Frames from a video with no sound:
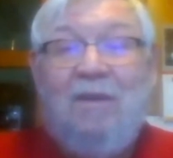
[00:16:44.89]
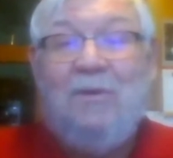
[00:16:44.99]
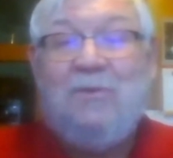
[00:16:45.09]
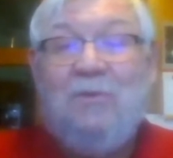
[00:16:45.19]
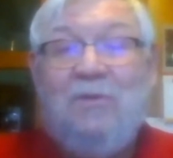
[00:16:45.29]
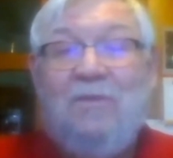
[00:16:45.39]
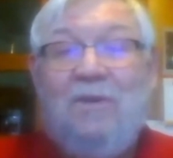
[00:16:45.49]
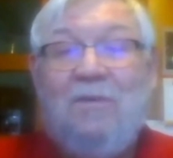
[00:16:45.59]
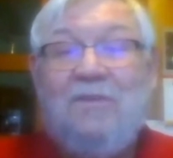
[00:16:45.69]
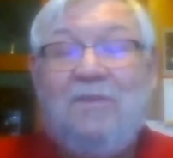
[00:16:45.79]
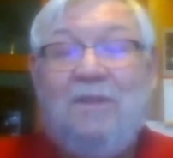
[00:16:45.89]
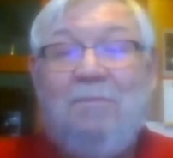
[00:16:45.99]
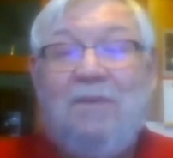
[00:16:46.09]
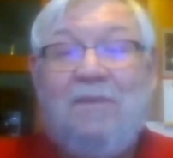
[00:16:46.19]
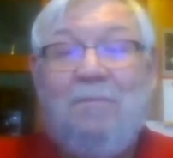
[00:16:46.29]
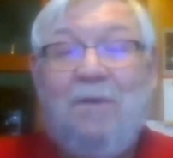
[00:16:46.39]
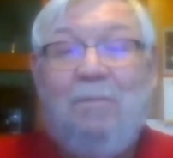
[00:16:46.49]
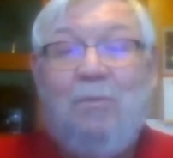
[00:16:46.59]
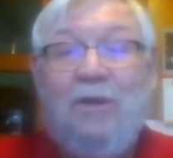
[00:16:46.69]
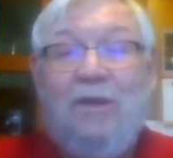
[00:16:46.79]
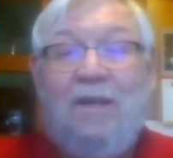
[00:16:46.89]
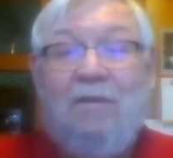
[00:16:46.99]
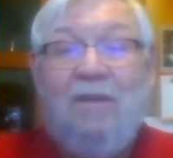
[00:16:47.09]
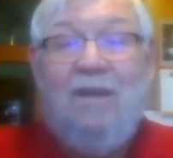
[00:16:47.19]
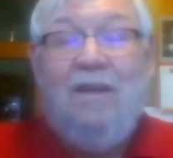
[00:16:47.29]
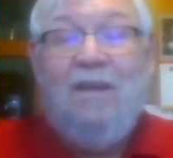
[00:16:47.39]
I'm not sure you noticed it, but somebody pointed out,